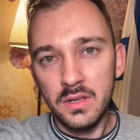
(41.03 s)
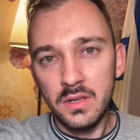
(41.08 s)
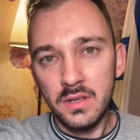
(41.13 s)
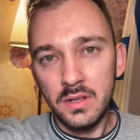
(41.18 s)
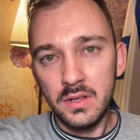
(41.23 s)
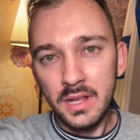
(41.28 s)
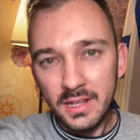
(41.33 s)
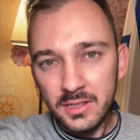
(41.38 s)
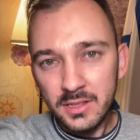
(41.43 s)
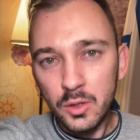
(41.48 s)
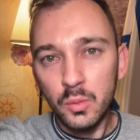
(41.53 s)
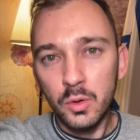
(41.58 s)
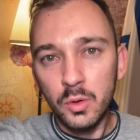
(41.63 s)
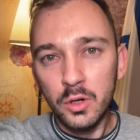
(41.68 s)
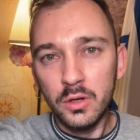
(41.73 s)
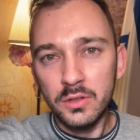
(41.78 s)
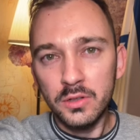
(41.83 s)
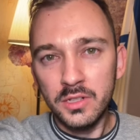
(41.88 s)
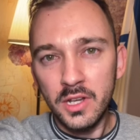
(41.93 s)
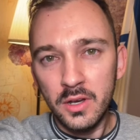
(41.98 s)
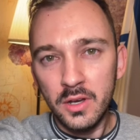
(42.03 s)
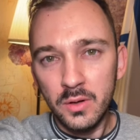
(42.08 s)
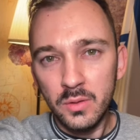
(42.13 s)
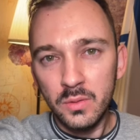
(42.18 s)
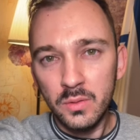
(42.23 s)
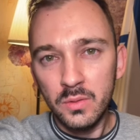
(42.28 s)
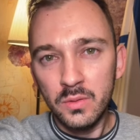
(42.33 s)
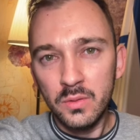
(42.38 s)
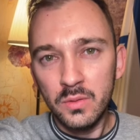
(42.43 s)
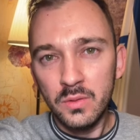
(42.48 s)
Let the world
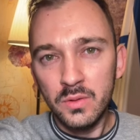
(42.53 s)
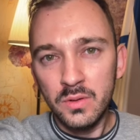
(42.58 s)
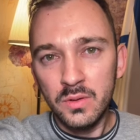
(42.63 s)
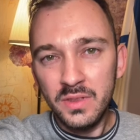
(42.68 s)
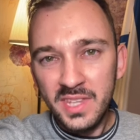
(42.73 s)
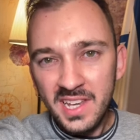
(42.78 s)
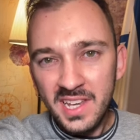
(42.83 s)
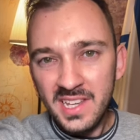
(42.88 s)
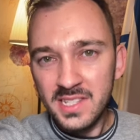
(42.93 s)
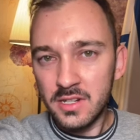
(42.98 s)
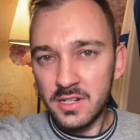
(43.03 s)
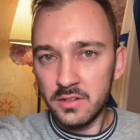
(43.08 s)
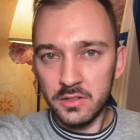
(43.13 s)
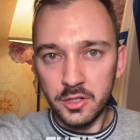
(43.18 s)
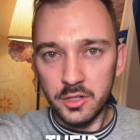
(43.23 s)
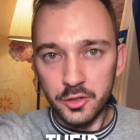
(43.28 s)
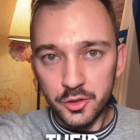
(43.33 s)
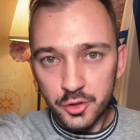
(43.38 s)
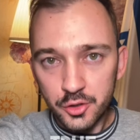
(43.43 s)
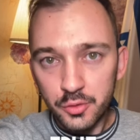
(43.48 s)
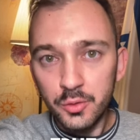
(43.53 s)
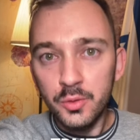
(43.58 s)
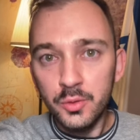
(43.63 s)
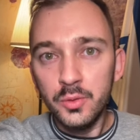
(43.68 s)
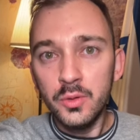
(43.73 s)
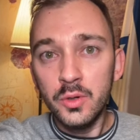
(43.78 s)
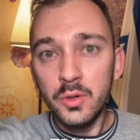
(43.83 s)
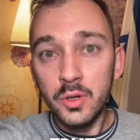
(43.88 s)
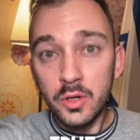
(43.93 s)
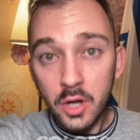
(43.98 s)
know these are their
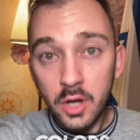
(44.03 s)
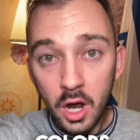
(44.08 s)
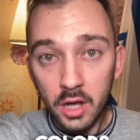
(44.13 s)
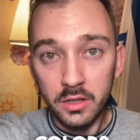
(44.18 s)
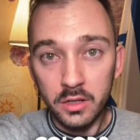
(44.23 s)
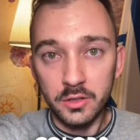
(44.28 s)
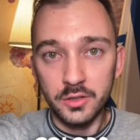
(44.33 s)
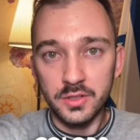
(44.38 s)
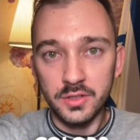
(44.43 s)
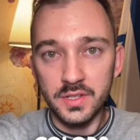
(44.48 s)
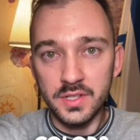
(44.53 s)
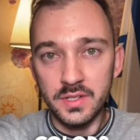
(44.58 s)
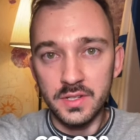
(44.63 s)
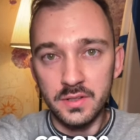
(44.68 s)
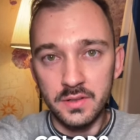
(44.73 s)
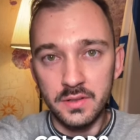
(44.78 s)
true colors.